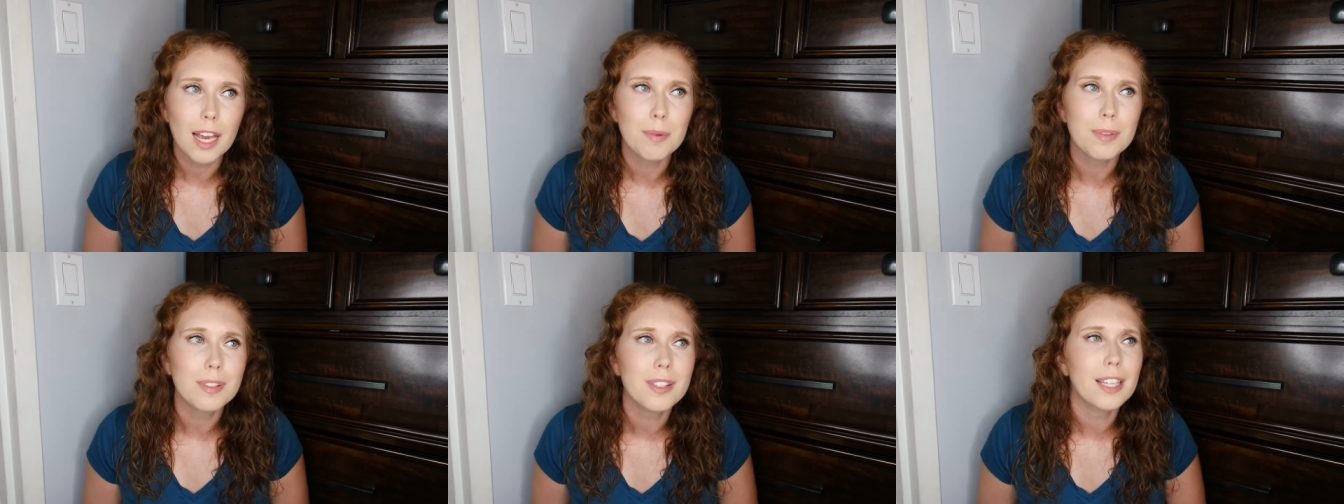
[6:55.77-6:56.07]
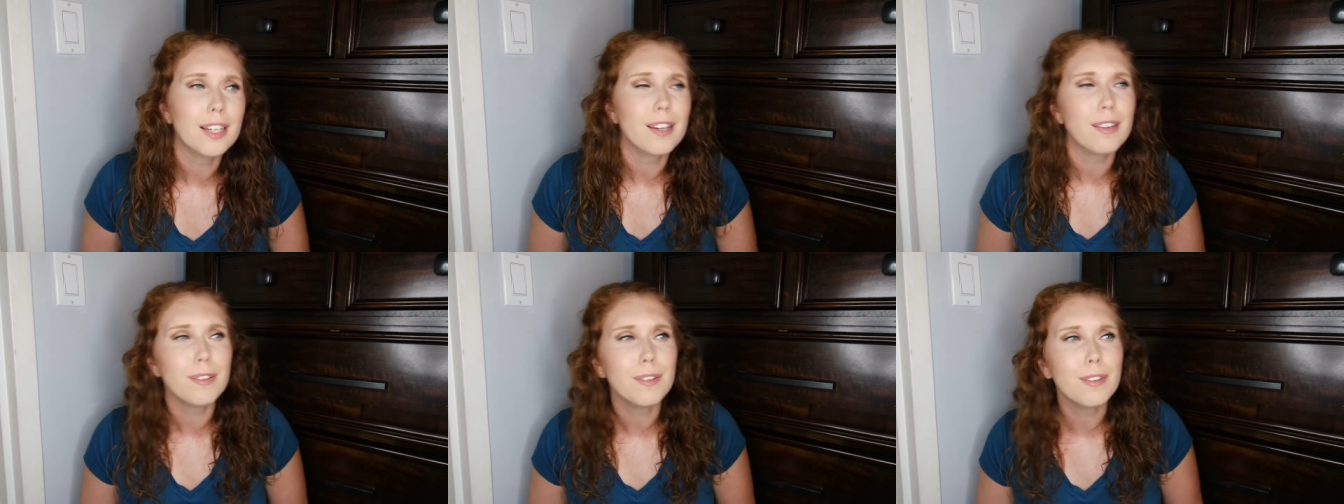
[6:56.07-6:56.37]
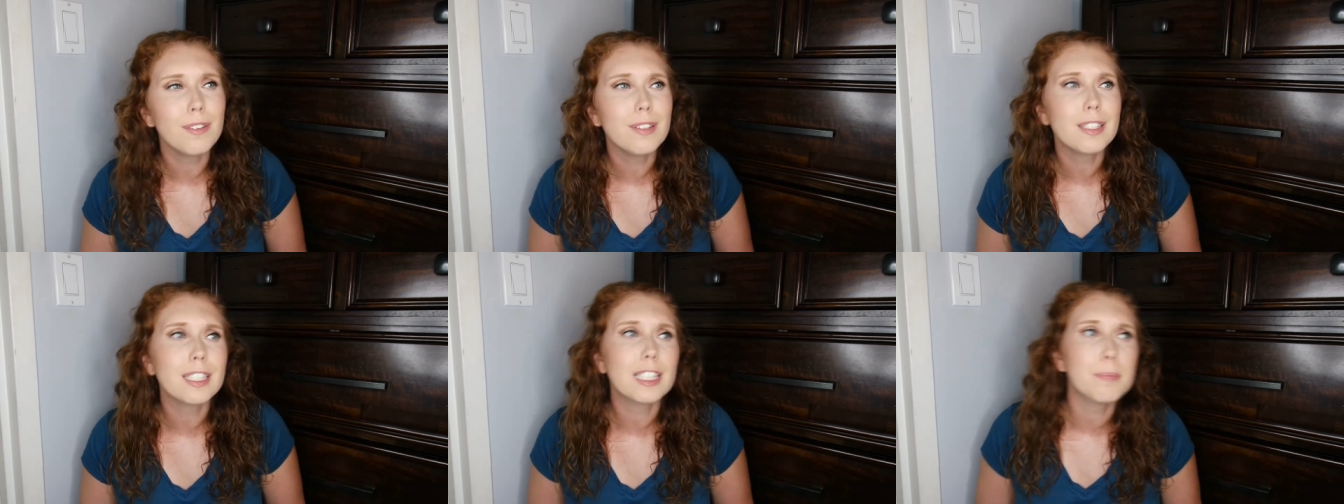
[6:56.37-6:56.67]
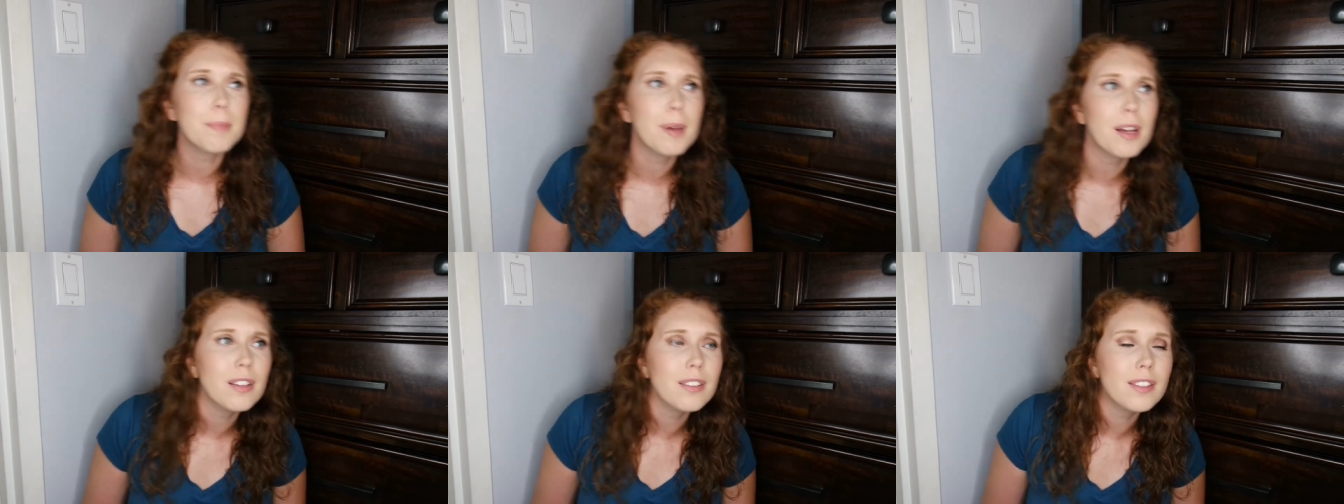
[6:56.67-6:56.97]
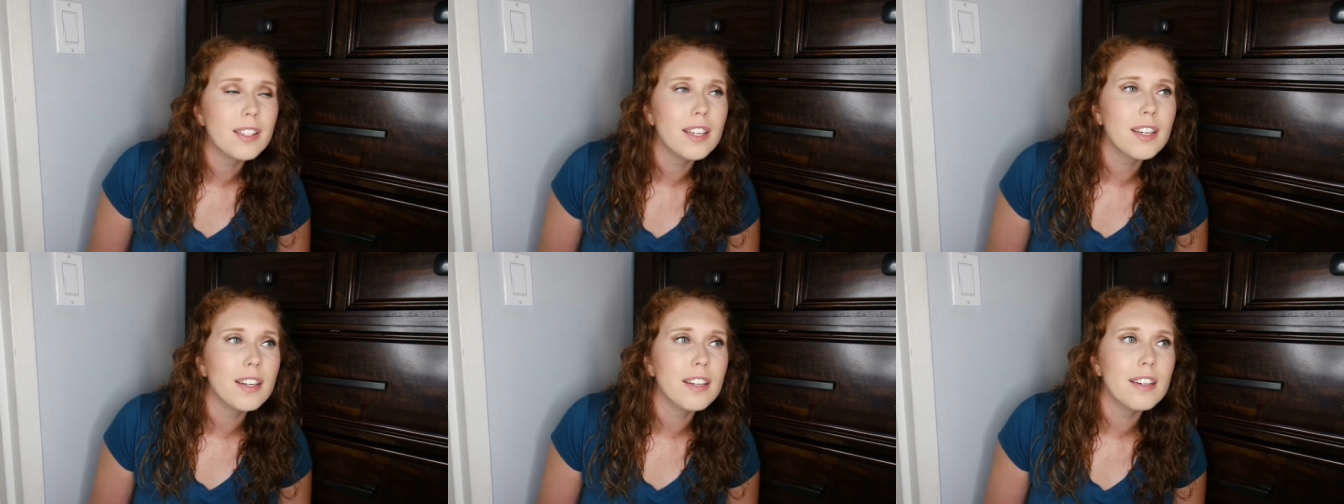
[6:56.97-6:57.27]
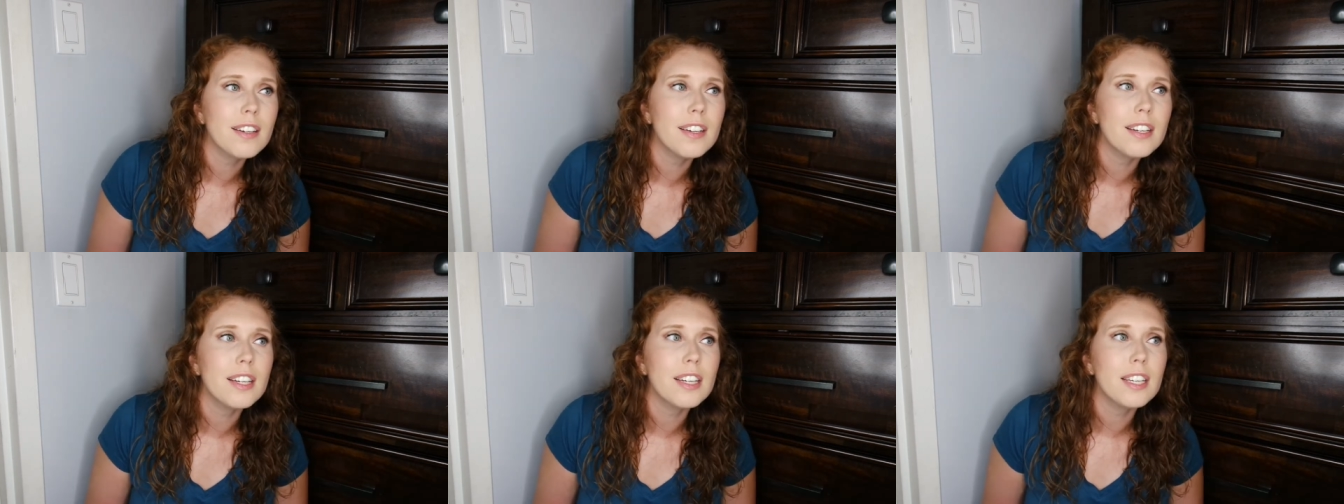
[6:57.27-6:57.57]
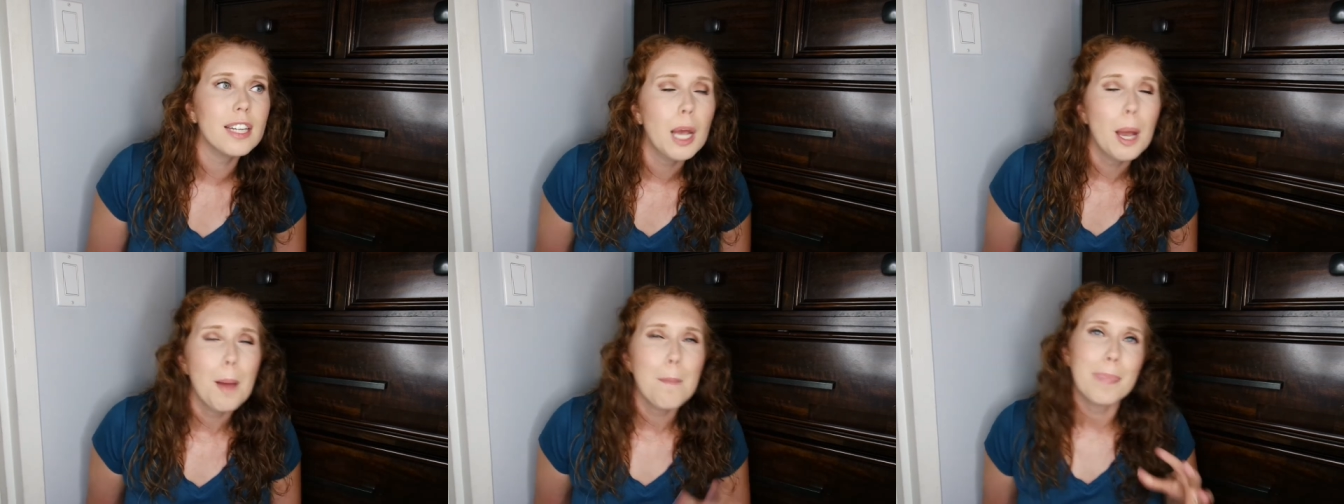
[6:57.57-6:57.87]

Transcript: I was like, ooh, it smells good,